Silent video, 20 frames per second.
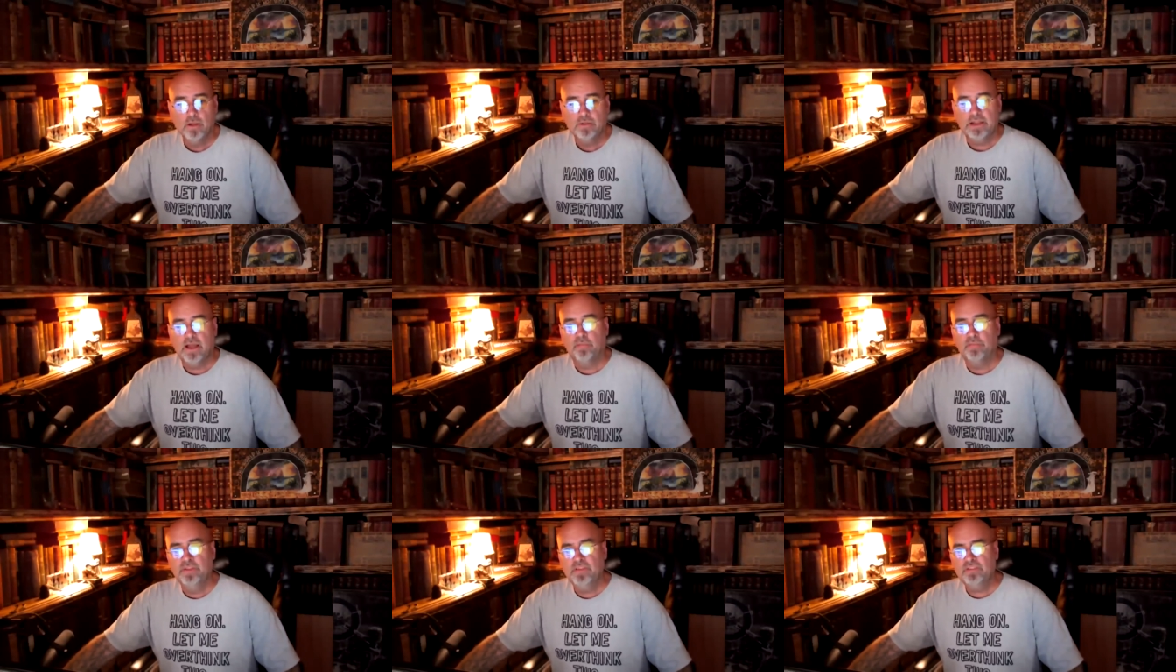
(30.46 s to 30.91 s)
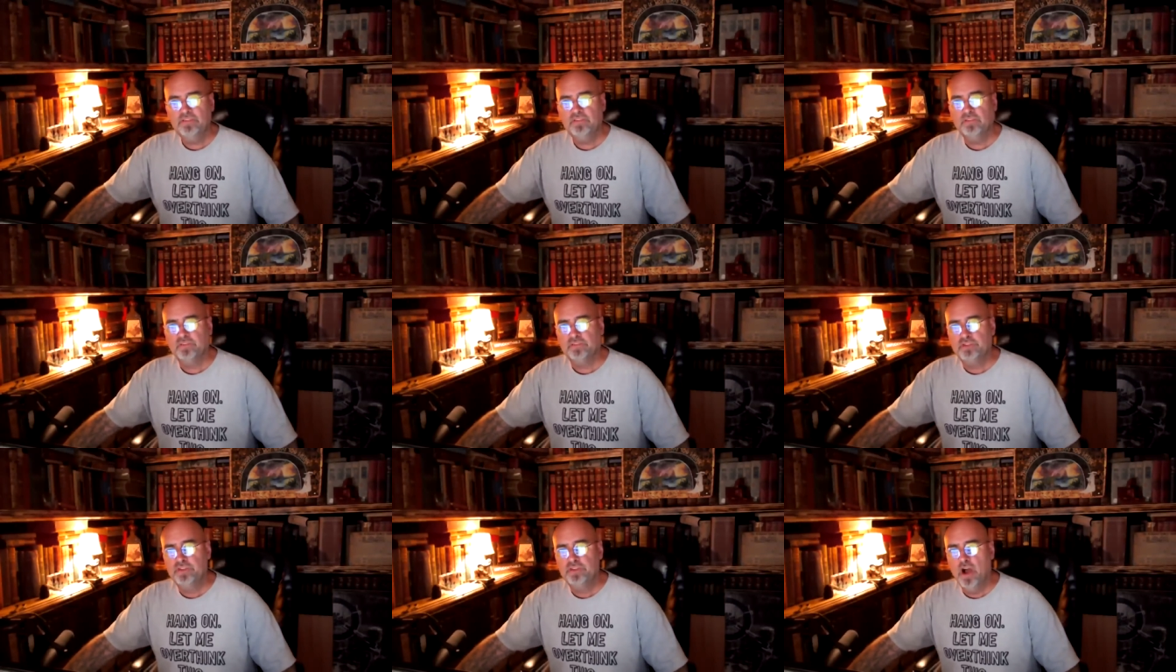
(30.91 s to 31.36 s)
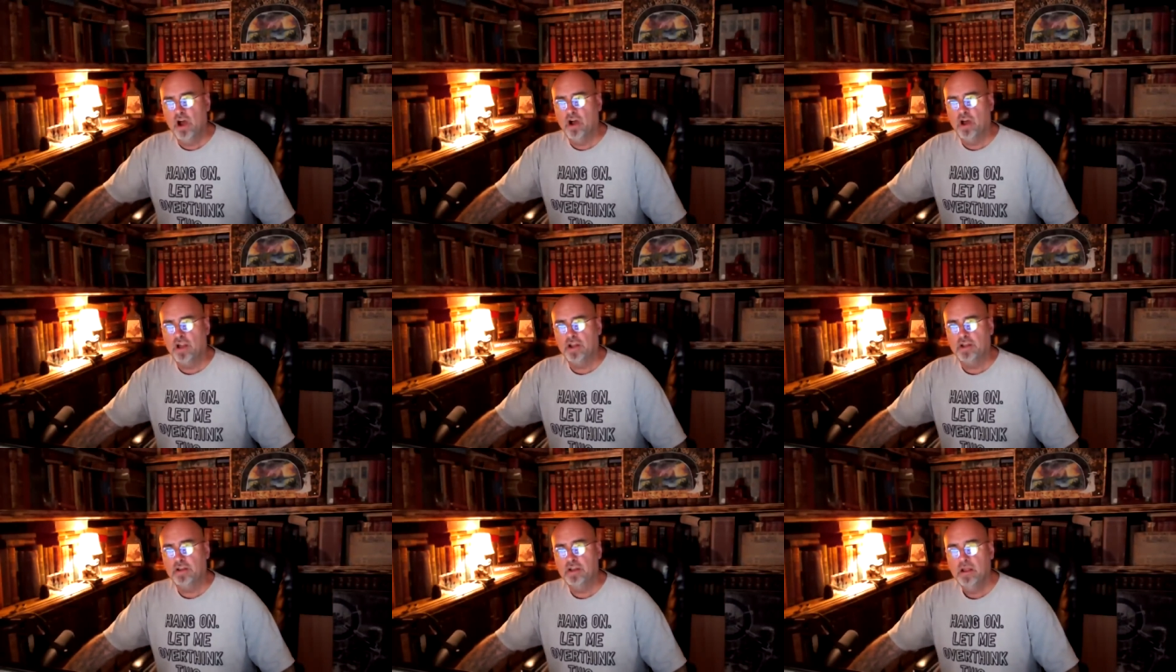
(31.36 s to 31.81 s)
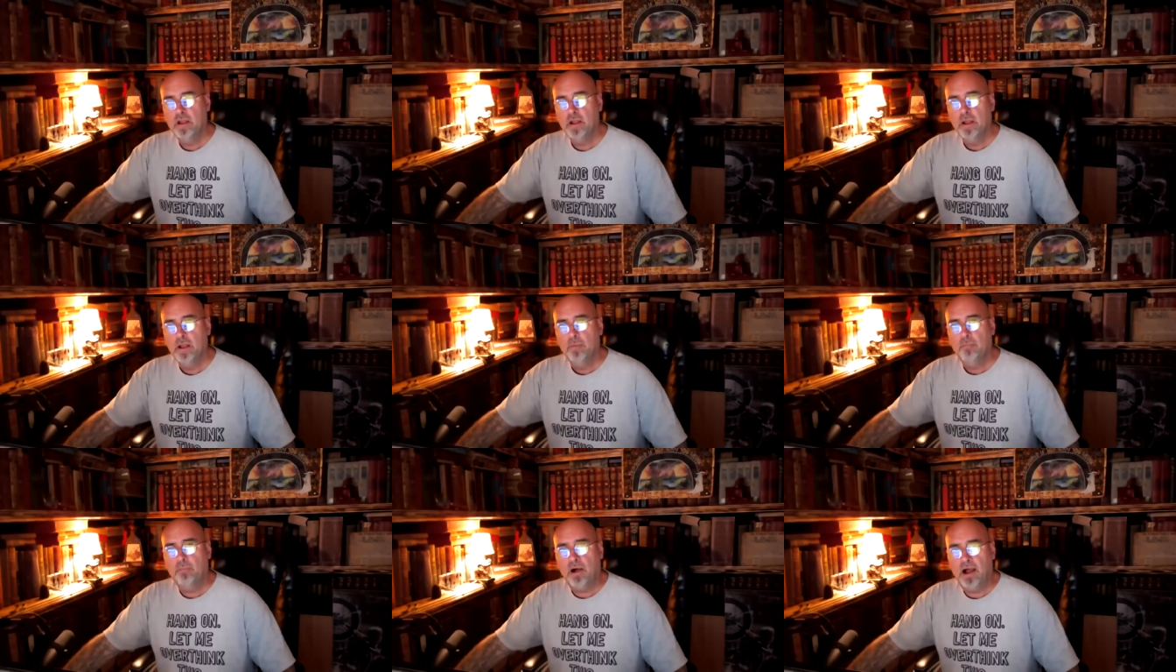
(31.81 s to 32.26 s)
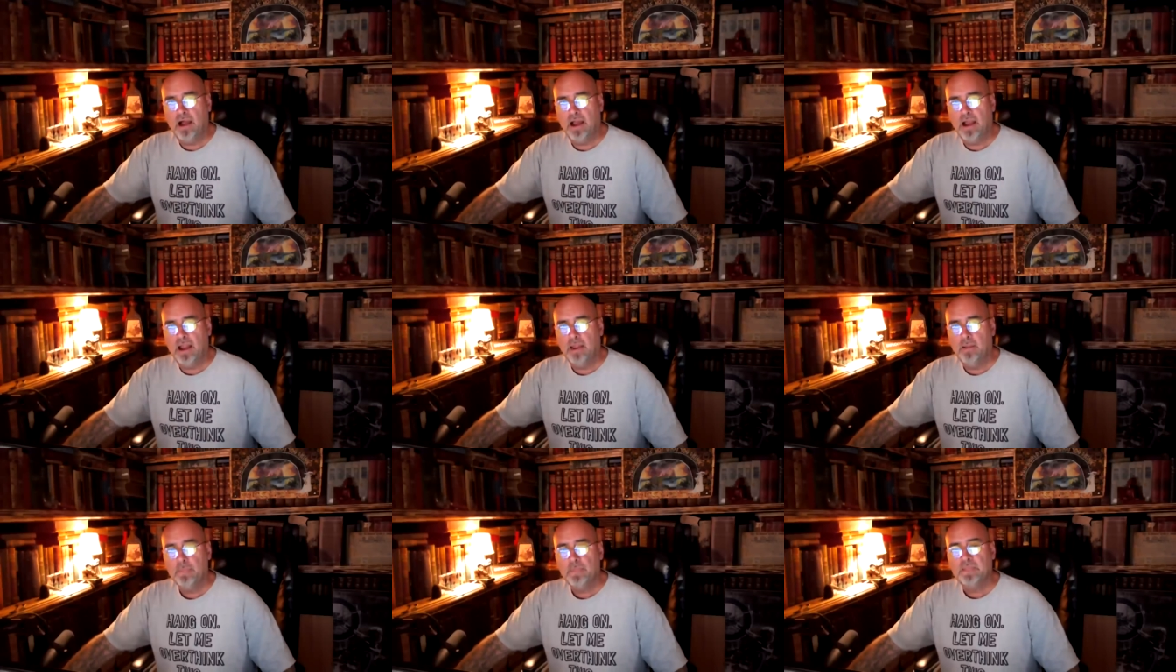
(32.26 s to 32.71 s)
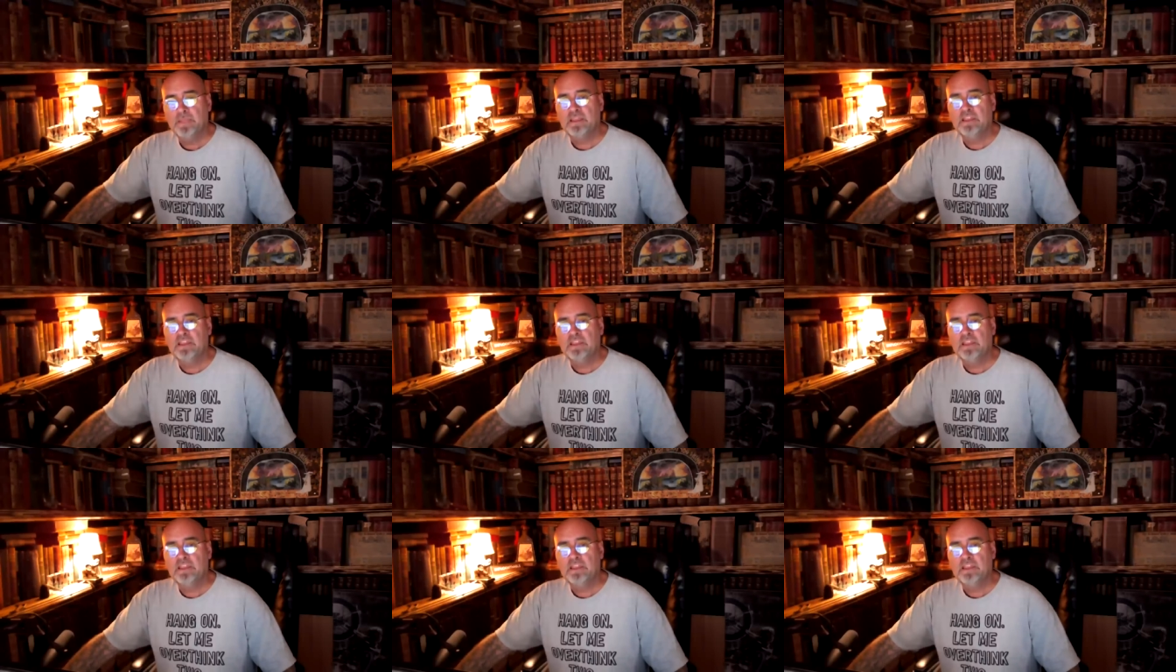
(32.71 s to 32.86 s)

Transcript: Now, this is done by